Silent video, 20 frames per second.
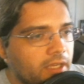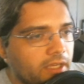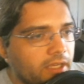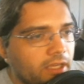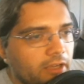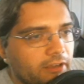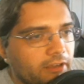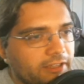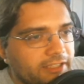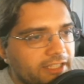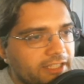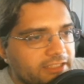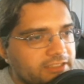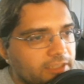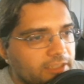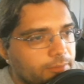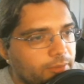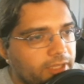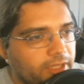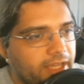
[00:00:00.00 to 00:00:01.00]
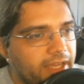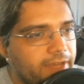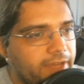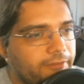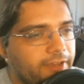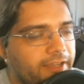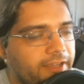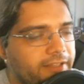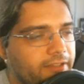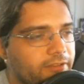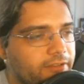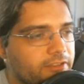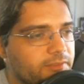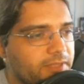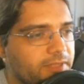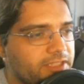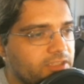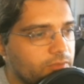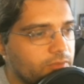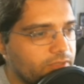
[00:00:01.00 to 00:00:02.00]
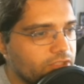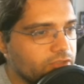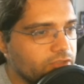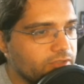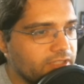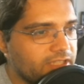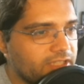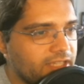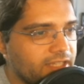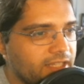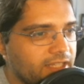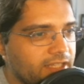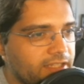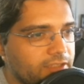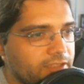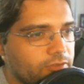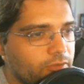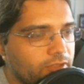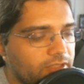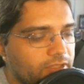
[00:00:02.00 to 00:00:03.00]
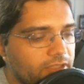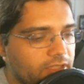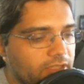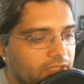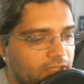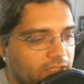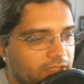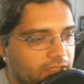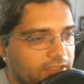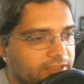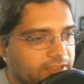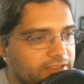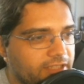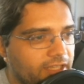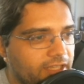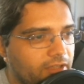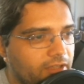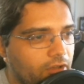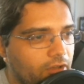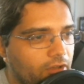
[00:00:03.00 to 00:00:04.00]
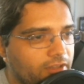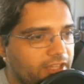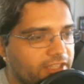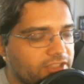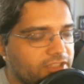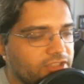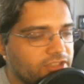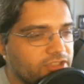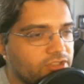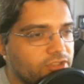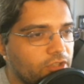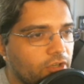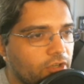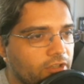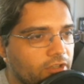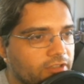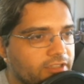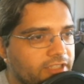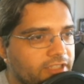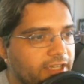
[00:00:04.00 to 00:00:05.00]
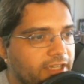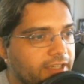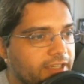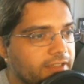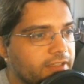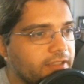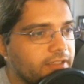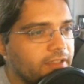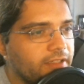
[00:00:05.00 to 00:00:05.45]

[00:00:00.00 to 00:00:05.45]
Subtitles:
Alright, next up we have another spicy win streak deck. This one is called a Star deck.